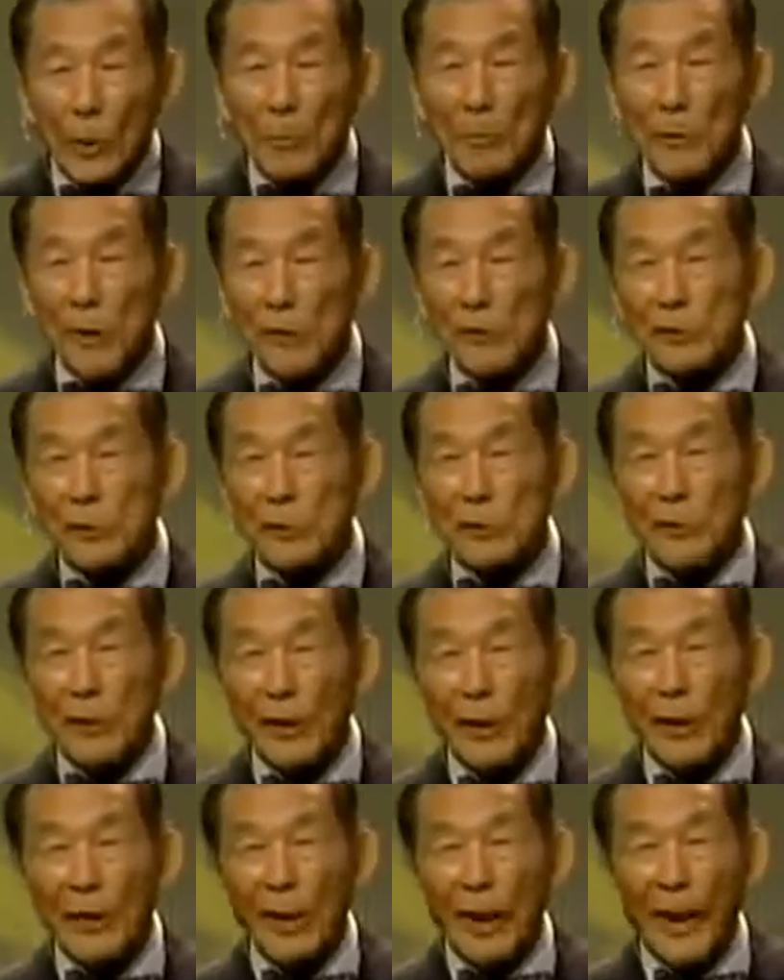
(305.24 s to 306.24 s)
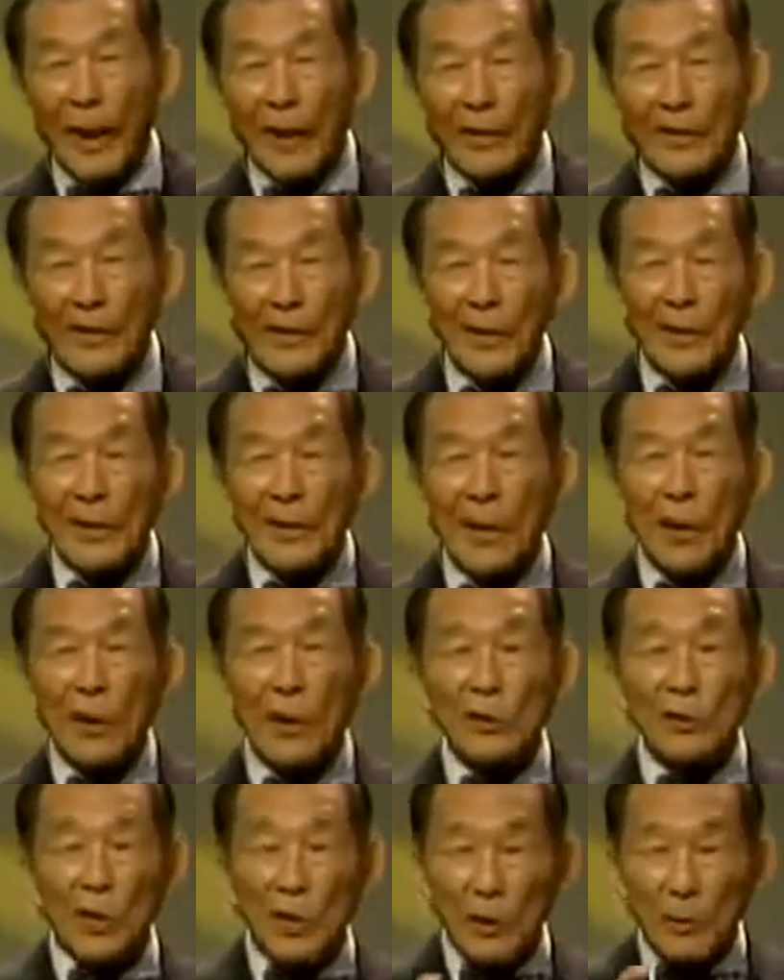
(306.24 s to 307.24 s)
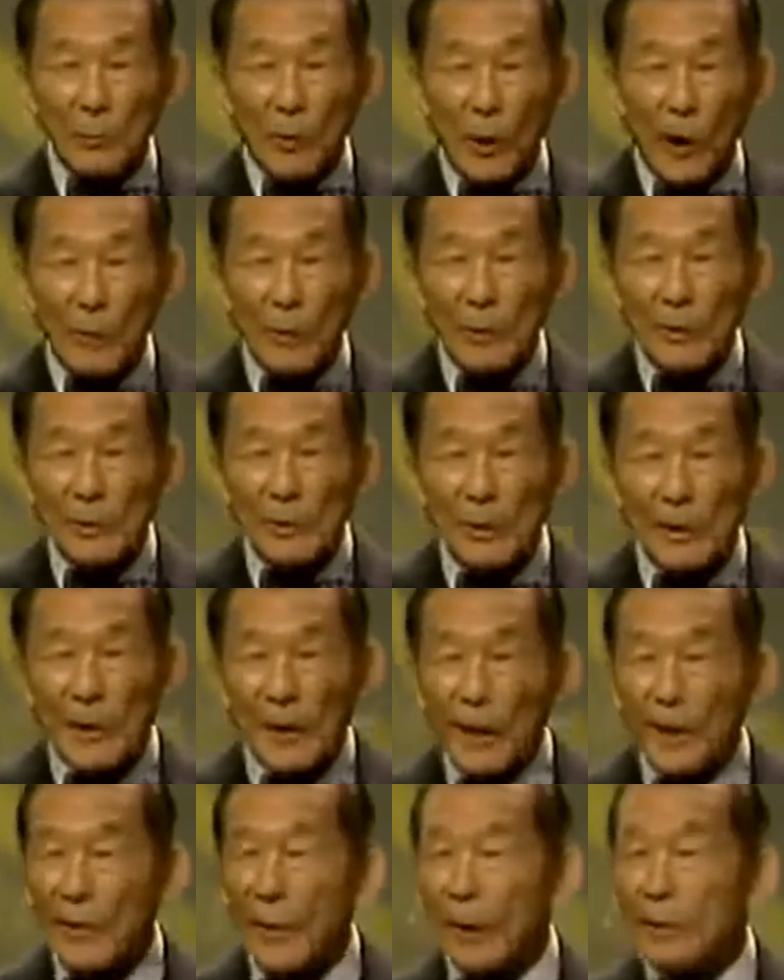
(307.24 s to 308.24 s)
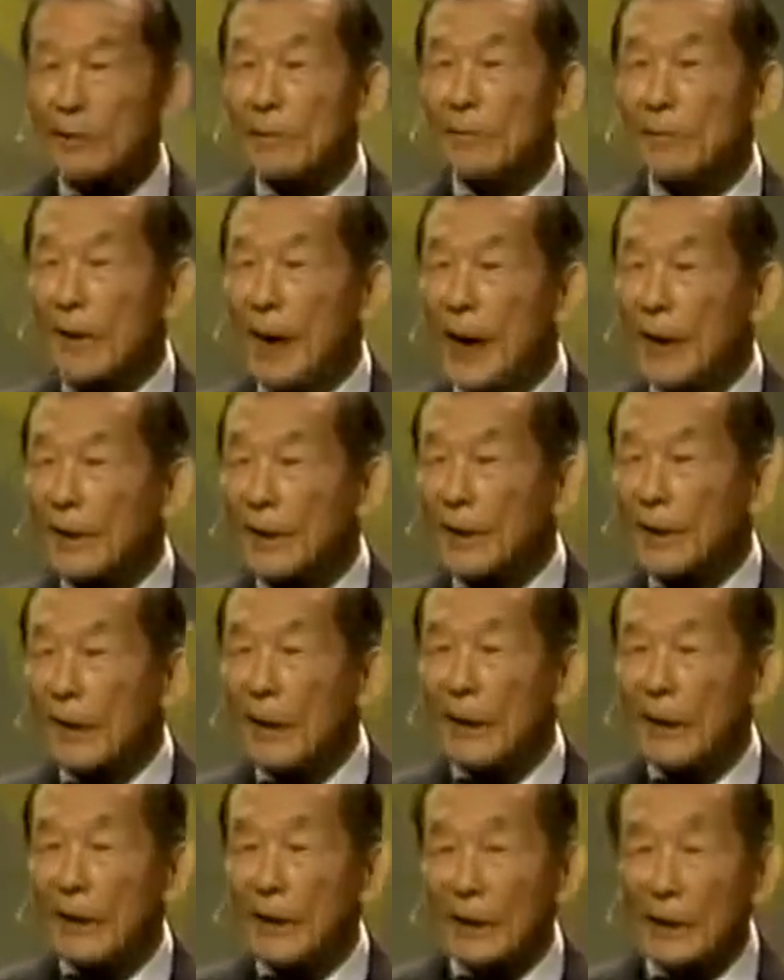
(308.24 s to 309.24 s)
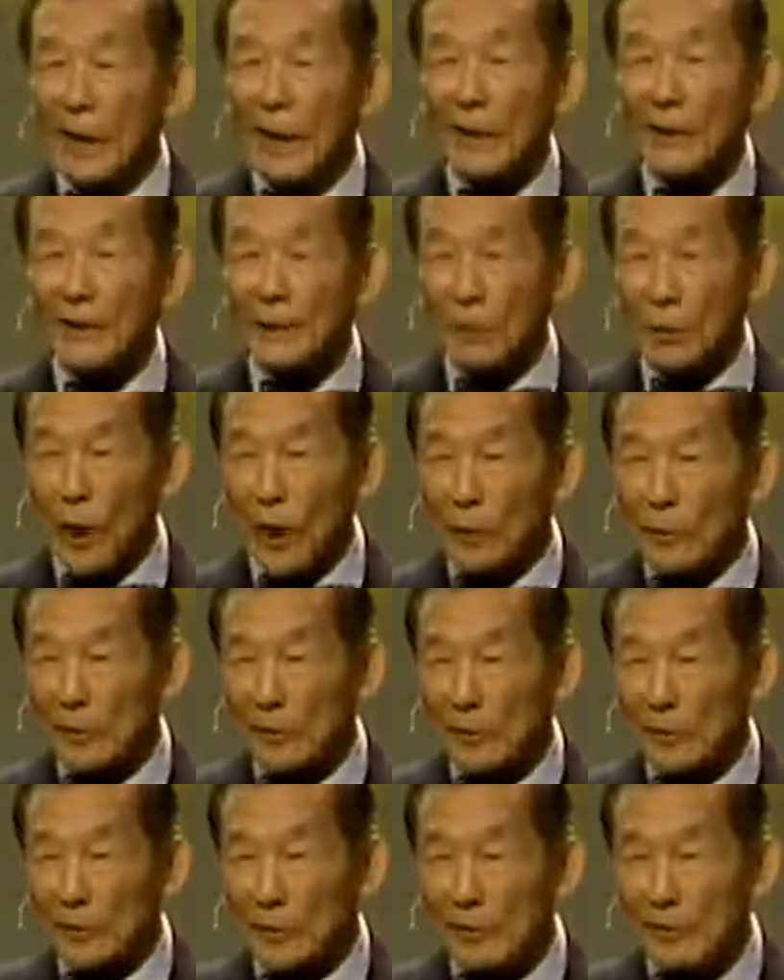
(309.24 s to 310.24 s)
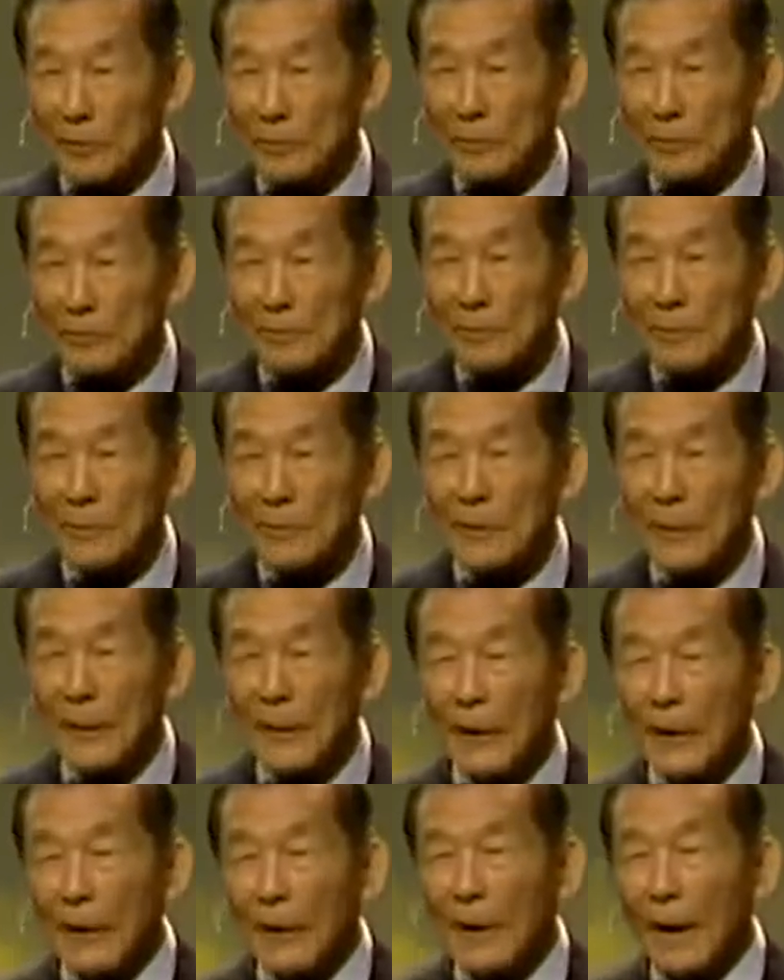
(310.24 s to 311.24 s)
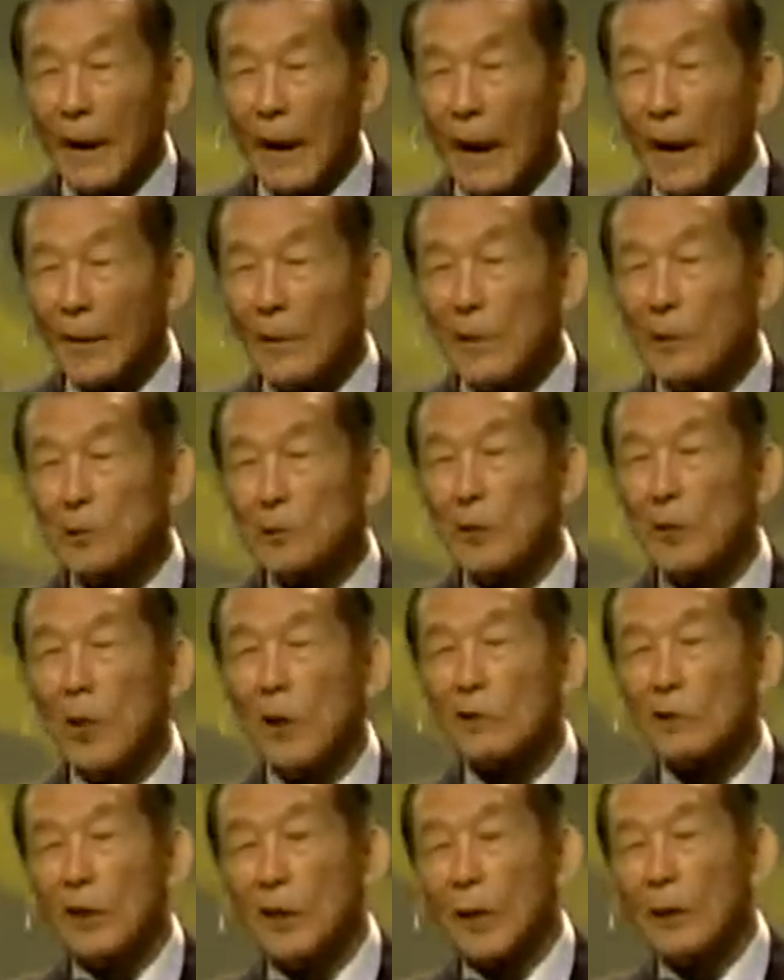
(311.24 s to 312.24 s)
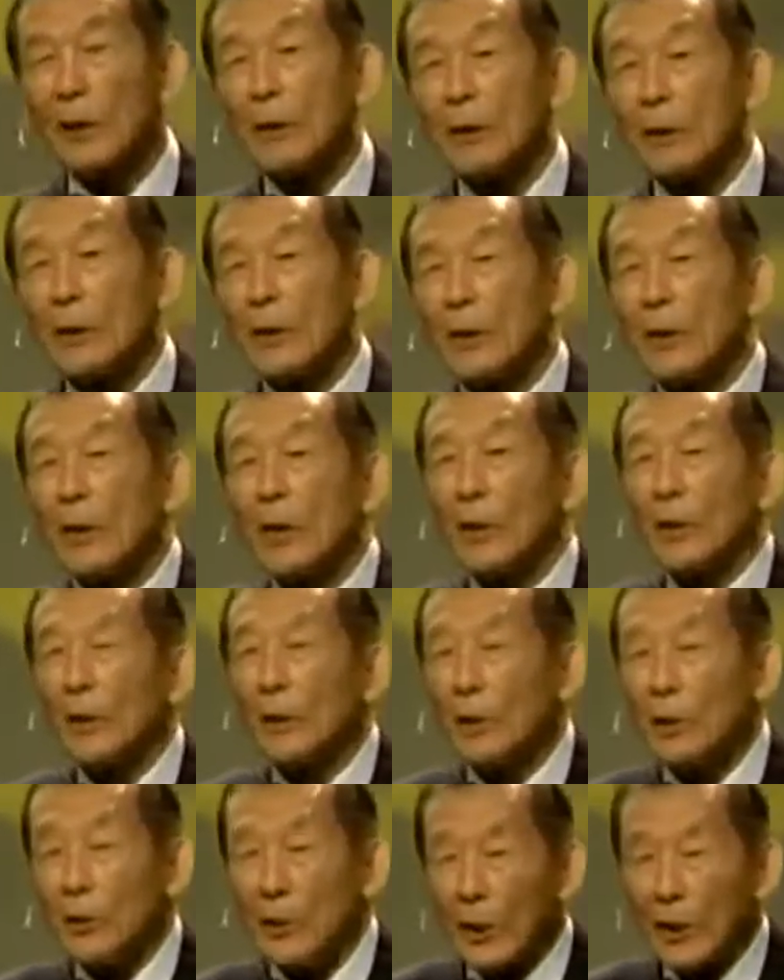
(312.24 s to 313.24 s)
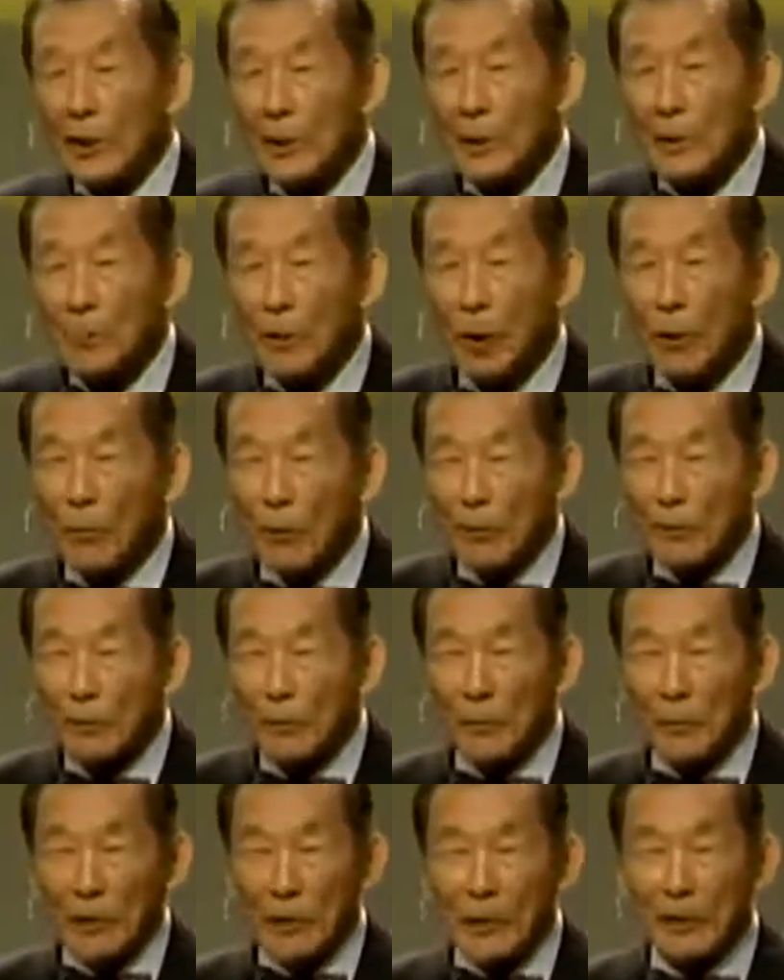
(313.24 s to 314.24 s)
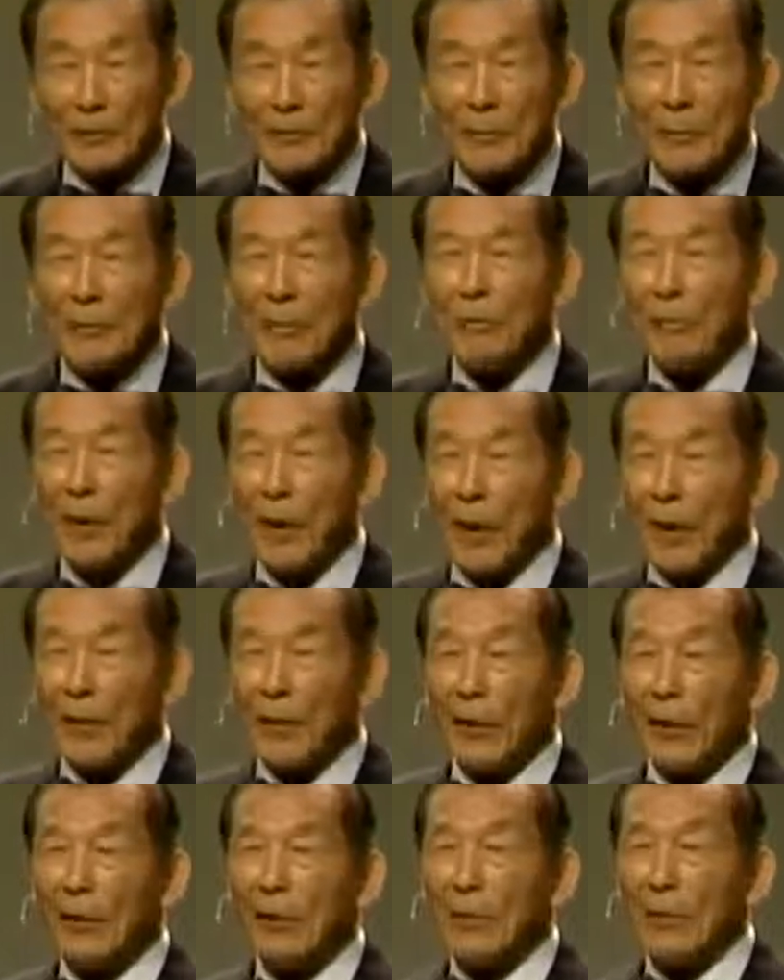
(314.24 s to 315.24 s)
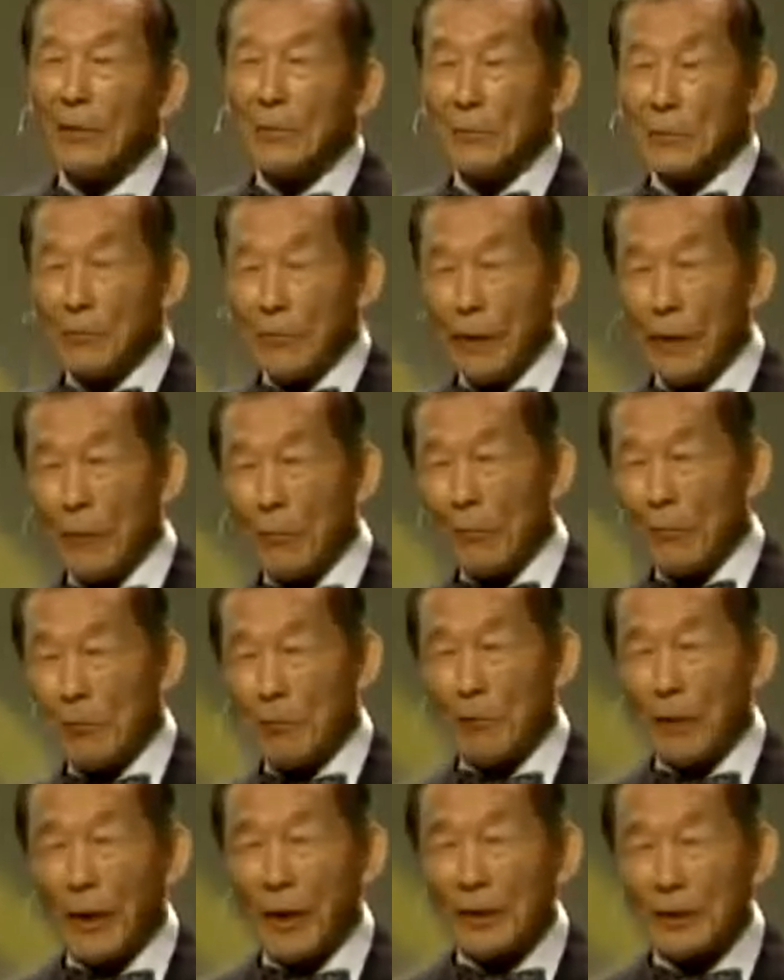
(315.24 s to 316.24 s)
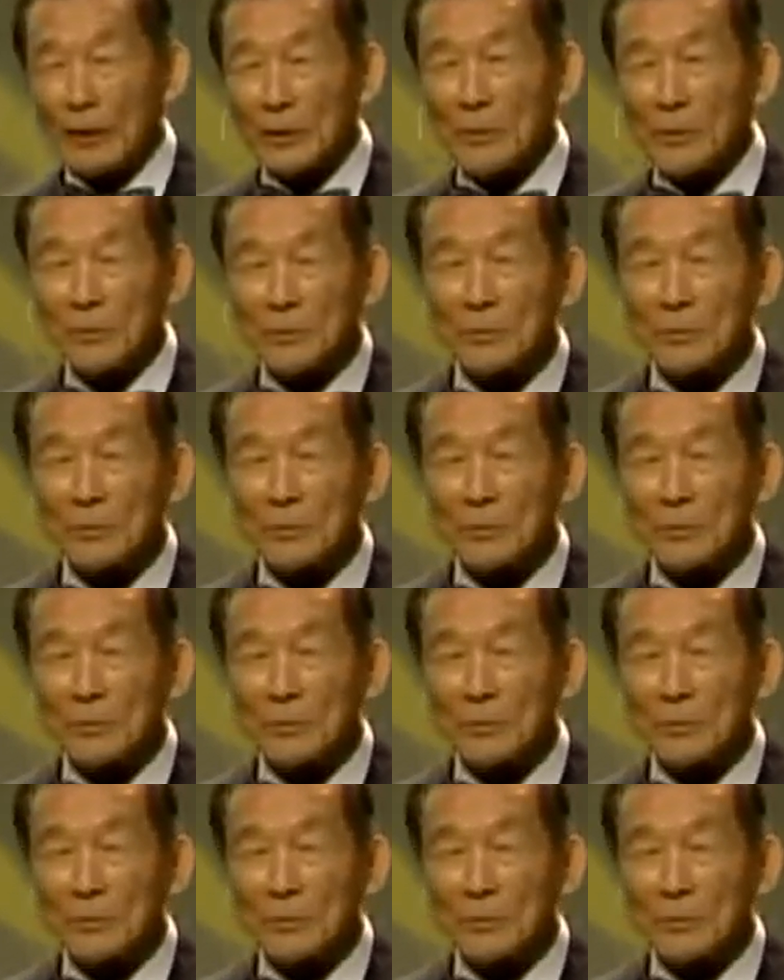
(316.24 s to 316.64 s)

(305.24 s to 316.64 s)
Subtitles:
We persevered and did those experiments that finally led to ribosine. And this was a eureka moment for me, very, very profound.